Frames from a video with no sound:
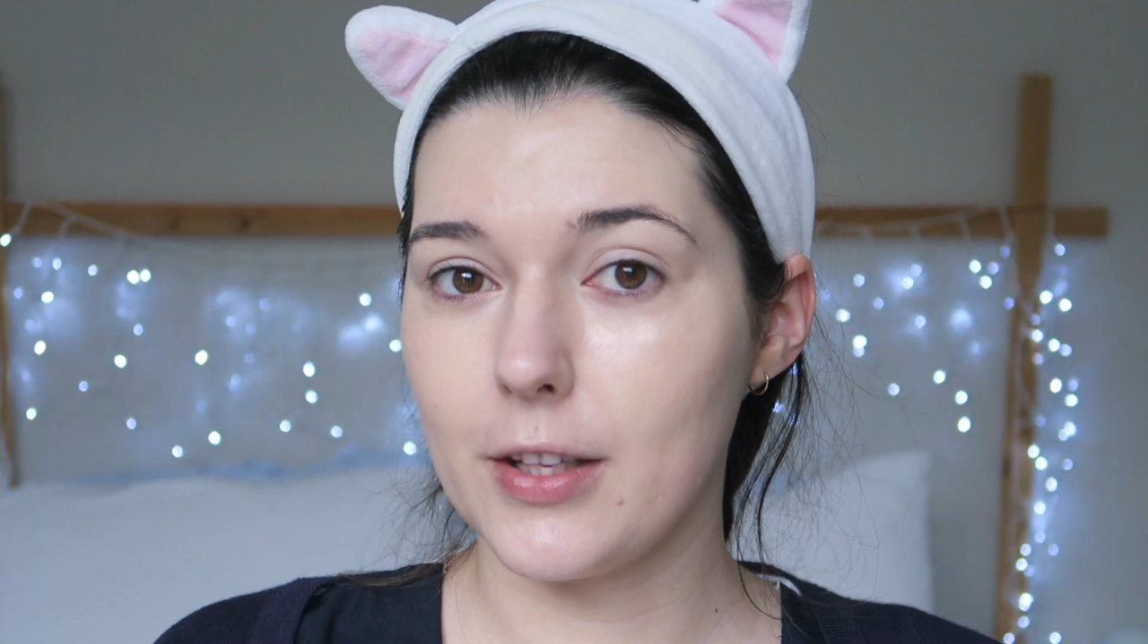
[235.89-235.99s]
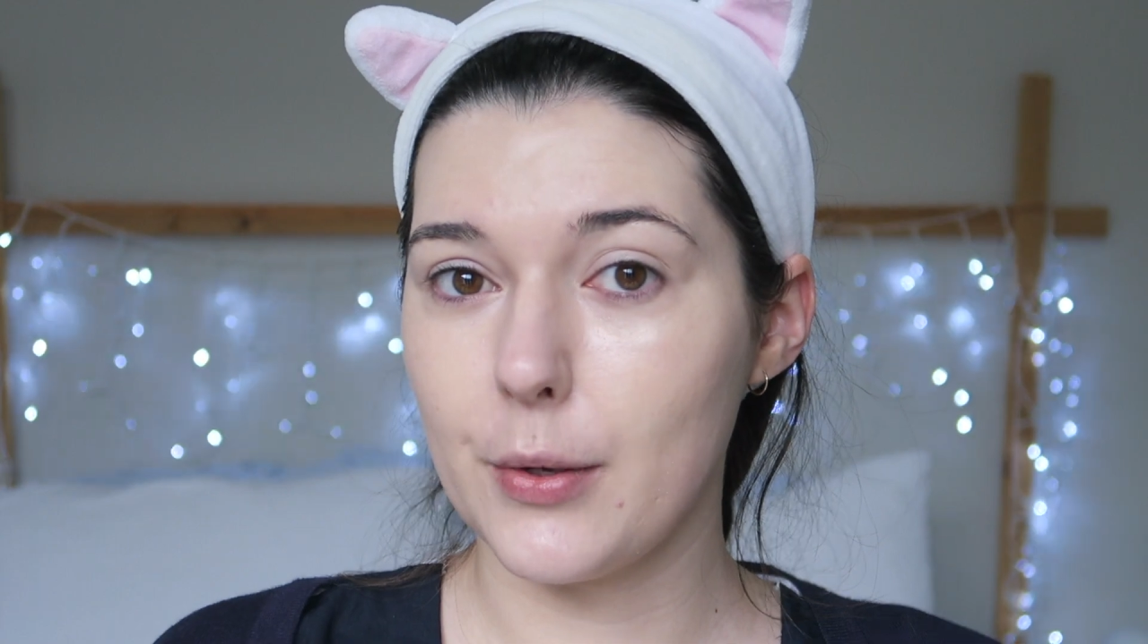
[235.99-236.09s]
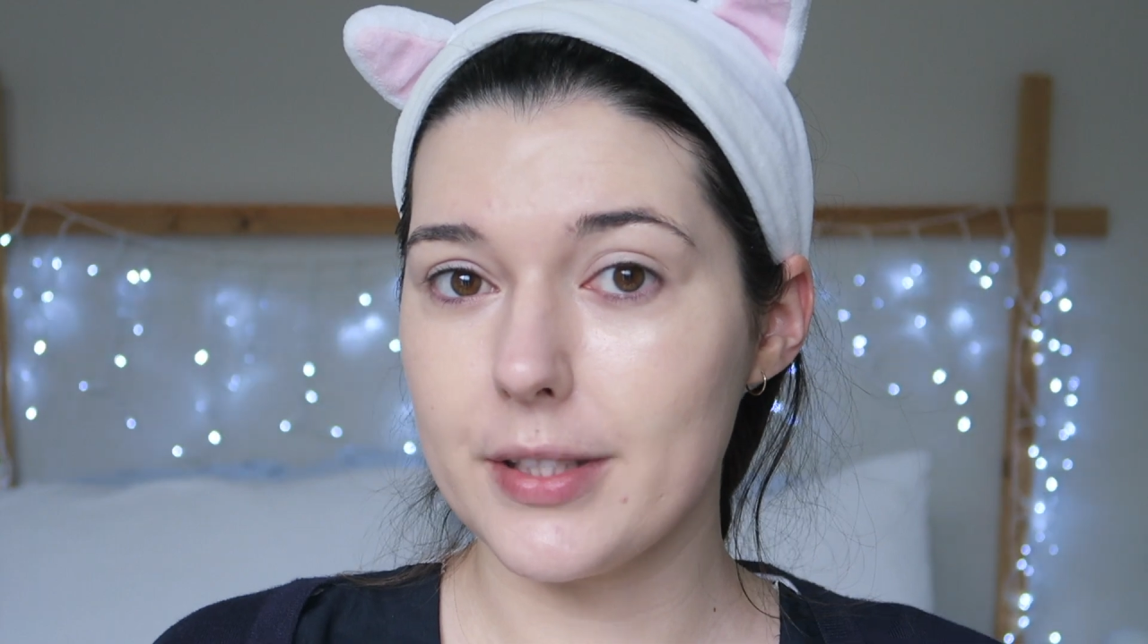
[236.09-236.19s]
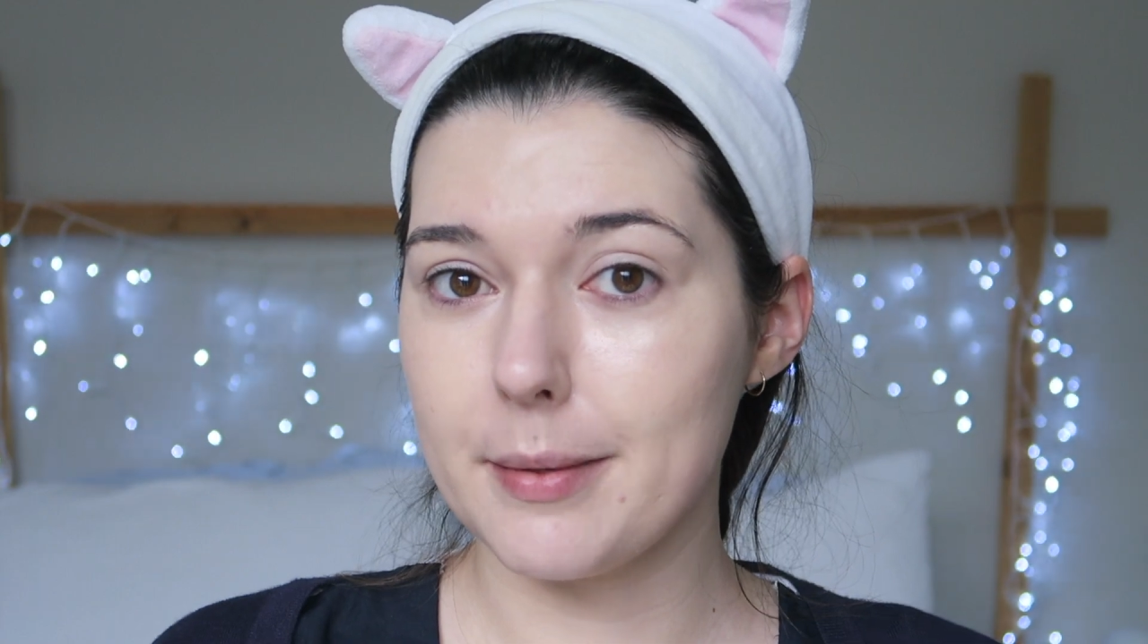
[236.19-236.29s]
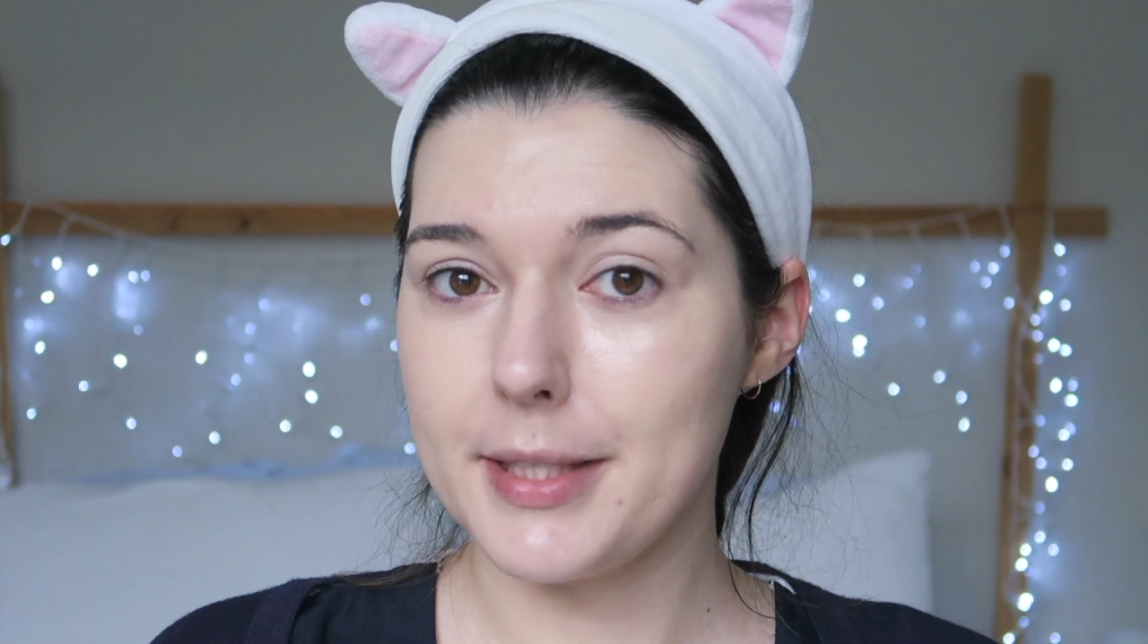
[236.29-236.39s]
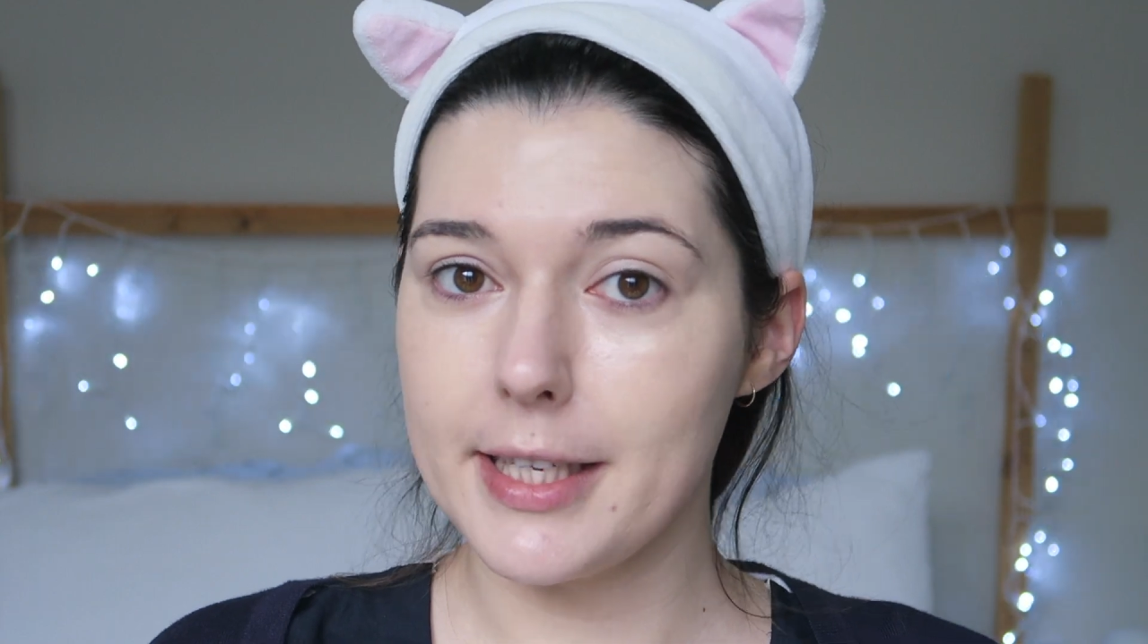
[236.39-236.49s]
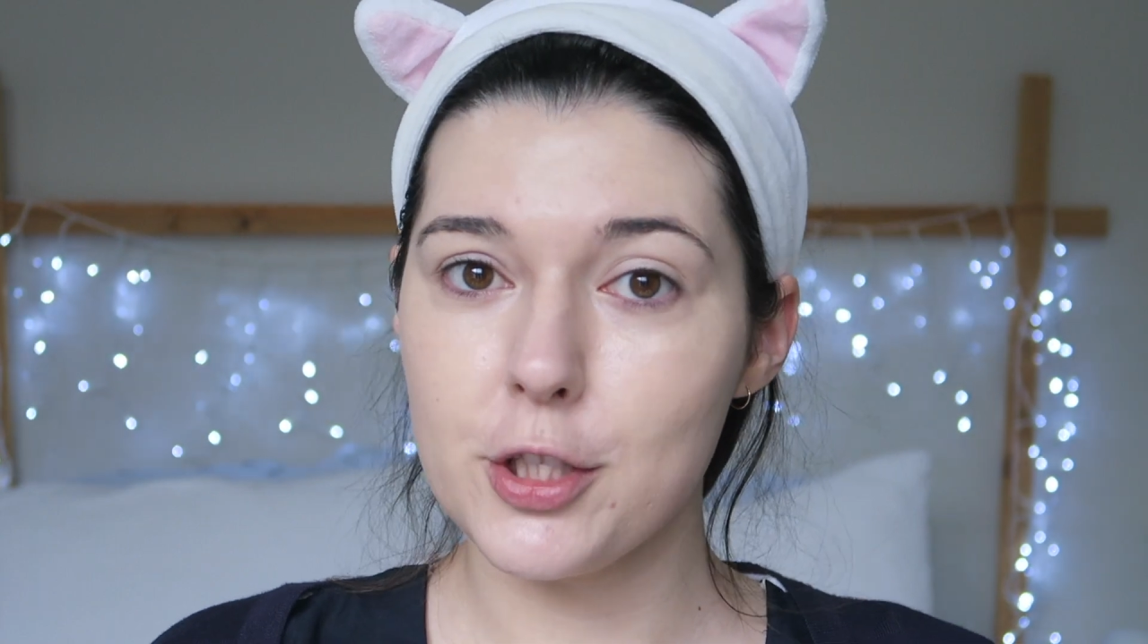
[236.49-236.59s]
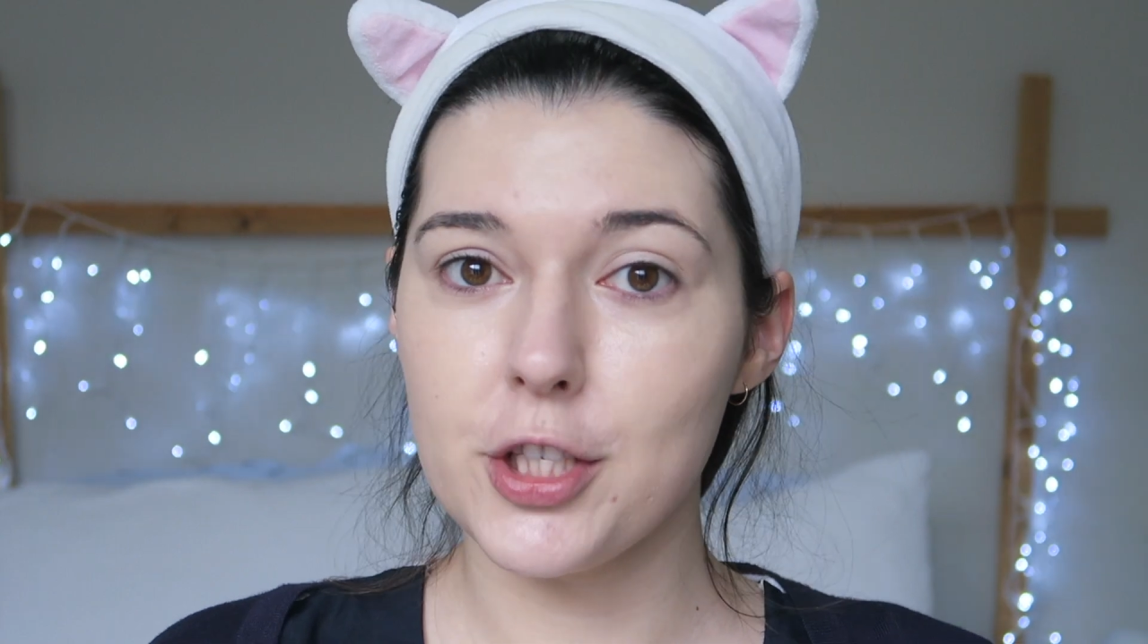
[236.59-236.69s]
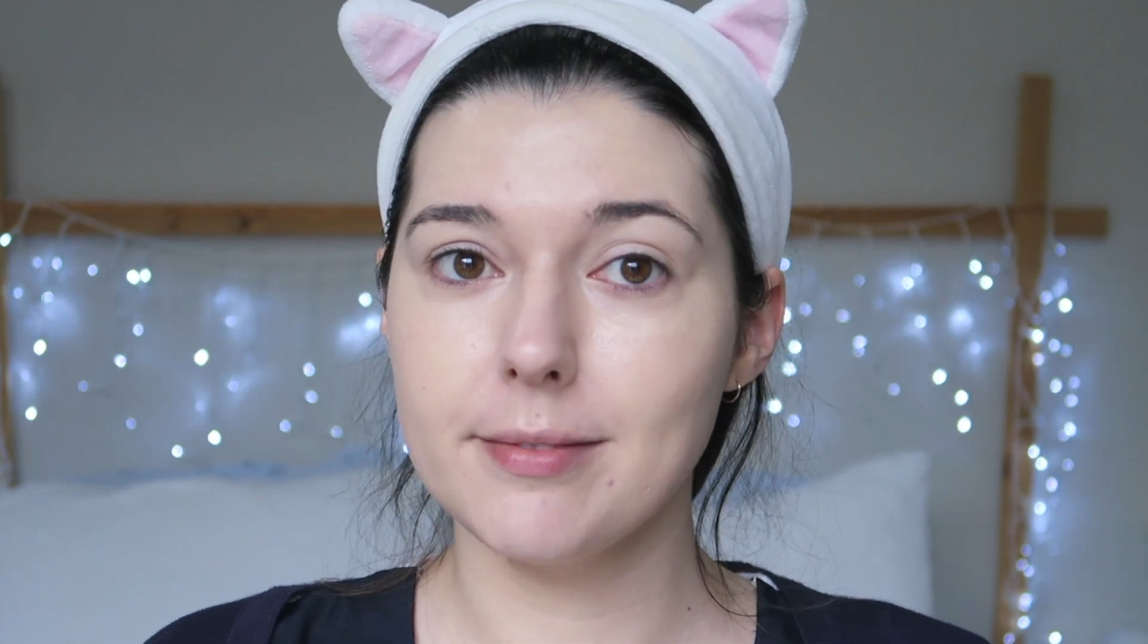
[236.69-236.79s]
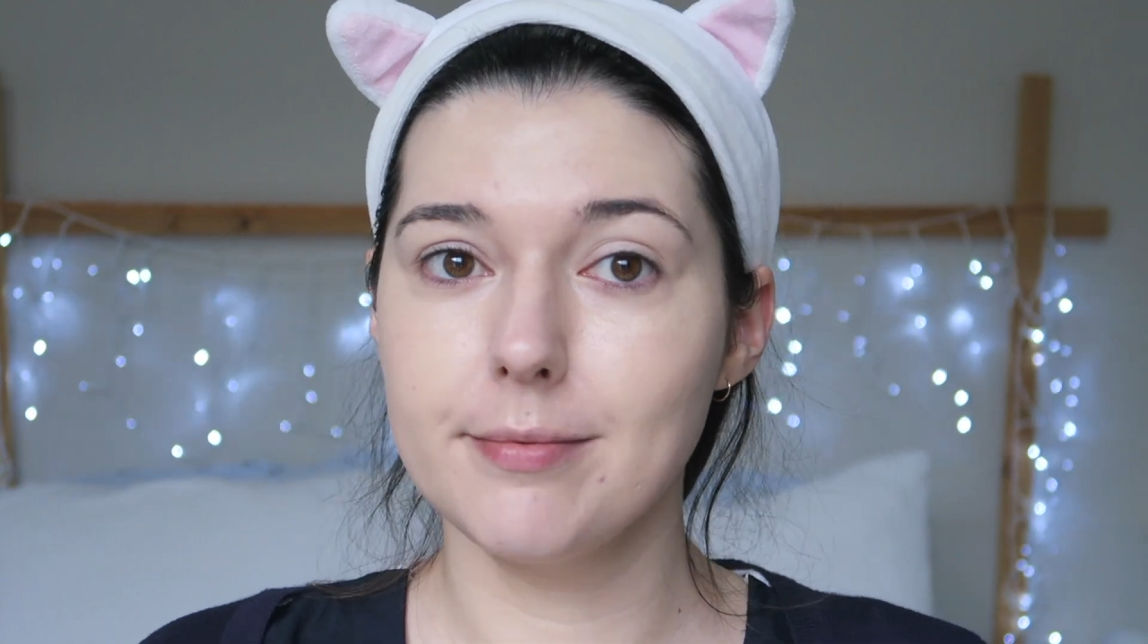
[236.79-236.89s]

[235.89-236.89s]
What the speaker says: close-up texture.